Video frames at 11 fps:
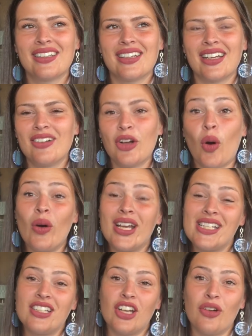I don't know. Oh, I
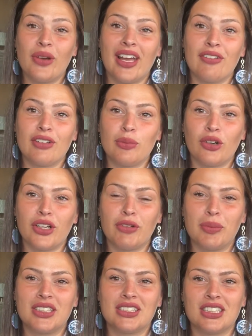did yoga every morning with
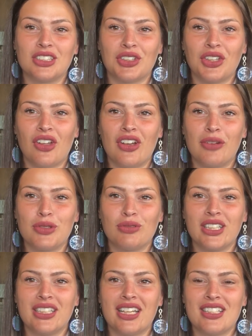my sister-in-law, and it was
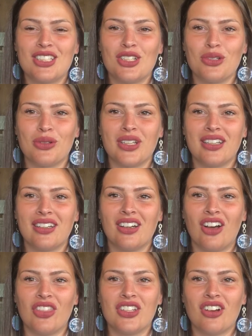really nice to do it
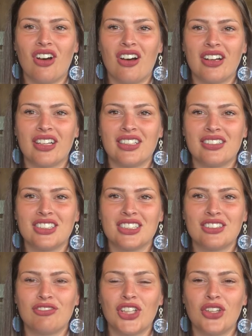on the dock and just
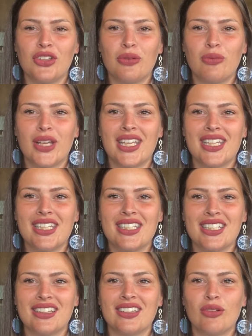feel the wind
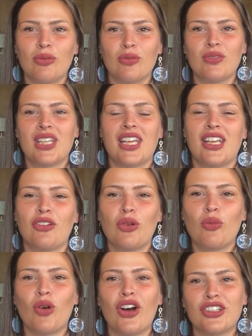and hear the
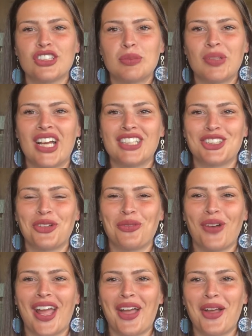water splashing
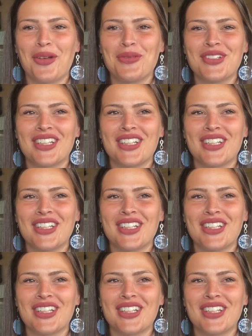around.